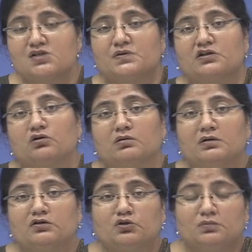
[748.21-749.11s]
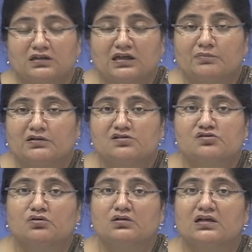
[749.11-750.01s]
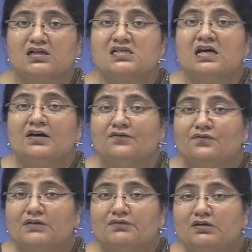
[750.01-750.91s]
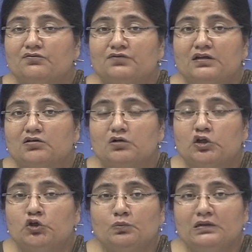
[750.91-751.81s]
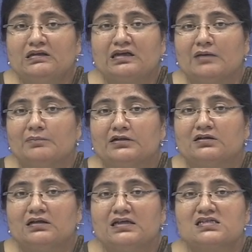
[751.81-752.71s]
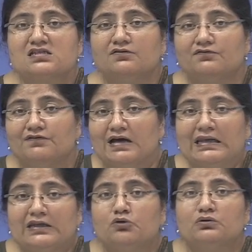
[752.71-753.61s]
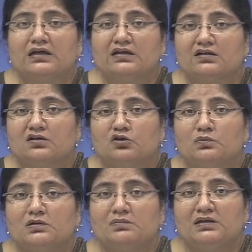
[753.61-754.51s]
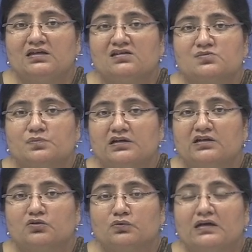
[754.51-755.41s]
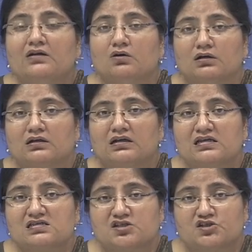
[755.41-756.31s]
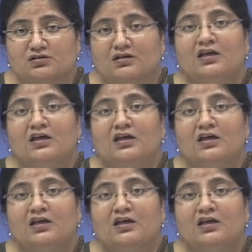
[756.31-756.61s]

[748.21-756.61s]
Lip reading: We talk about human capital scorecards. When human capital is the value that human beings bring to an organization.